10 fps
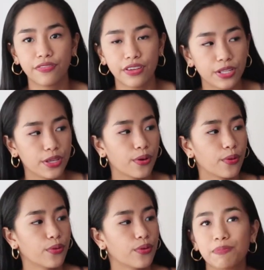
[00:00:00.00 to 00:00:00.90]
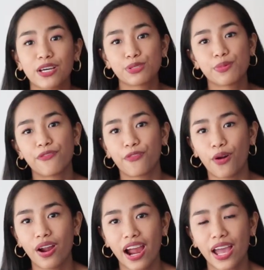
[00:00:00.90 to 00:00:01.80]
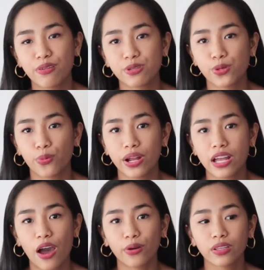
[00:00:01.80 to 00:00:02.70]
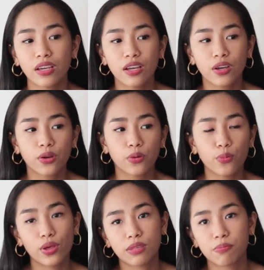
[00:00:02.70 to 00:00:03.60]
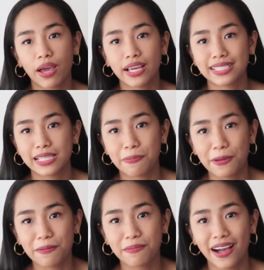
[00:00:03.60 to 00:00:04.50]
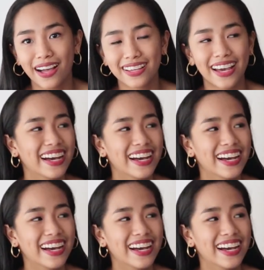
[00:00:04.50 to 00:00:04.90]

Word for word: video because before I used to work out with my sleeping bag.